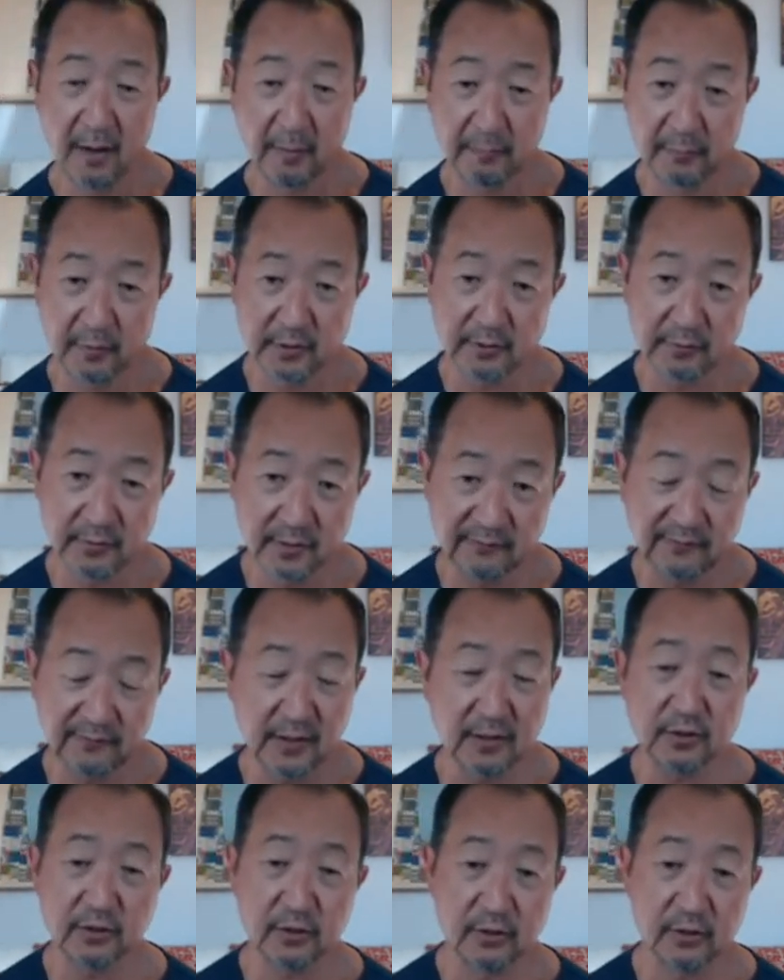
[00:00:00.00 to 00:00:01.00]
which was
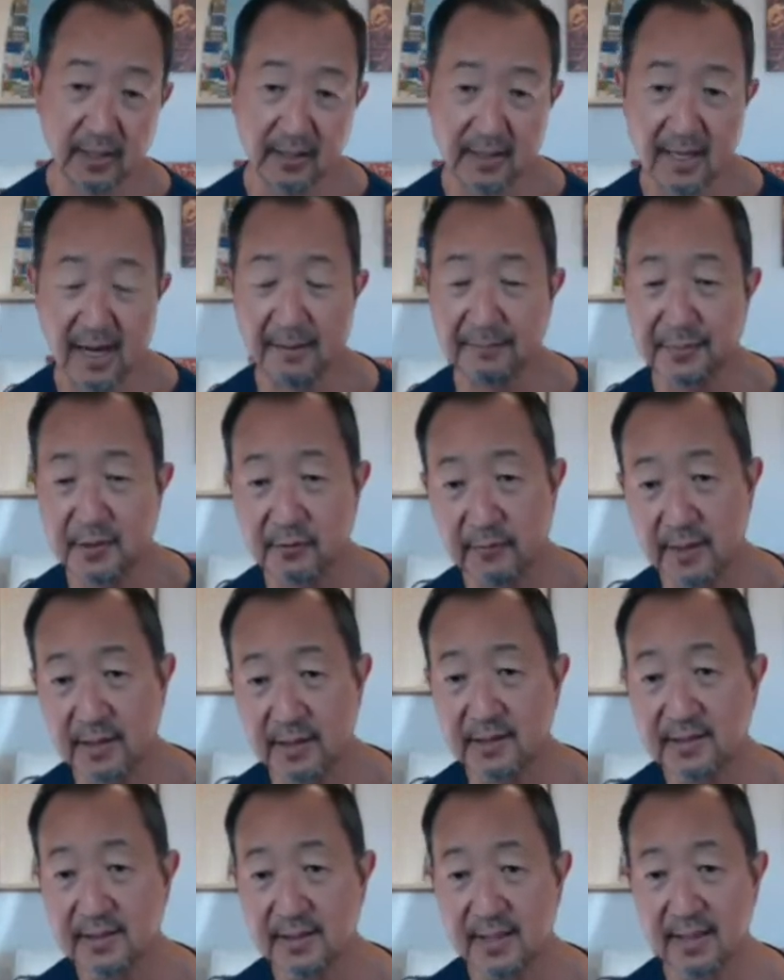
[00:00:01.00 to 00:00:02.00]
featured at
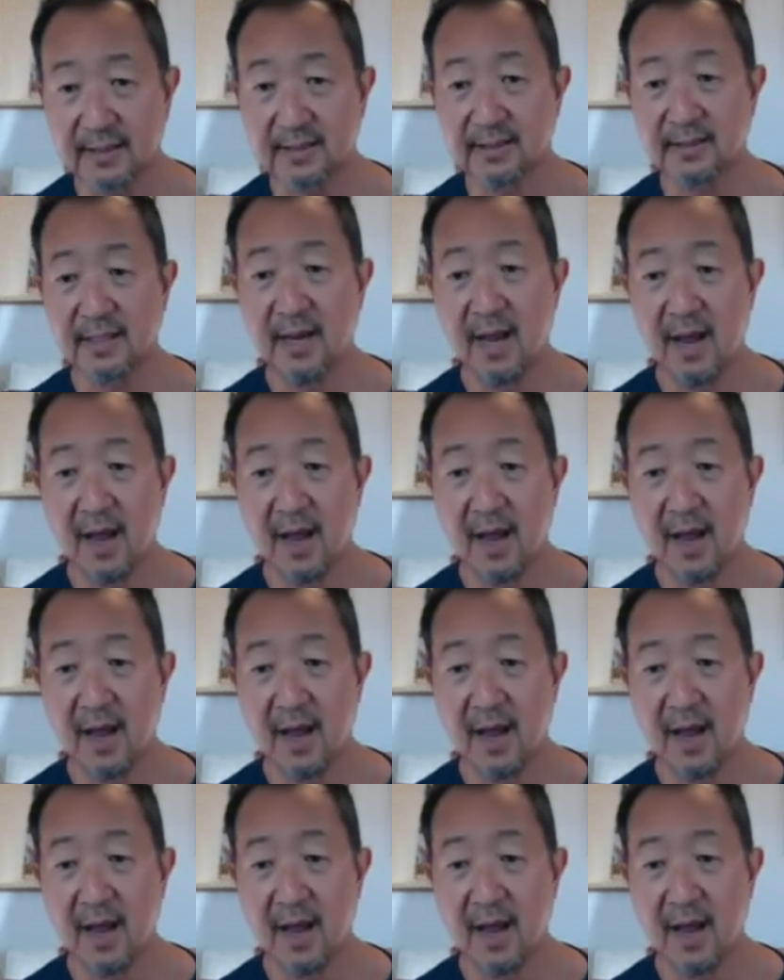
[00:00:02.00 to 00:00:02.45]
COP26.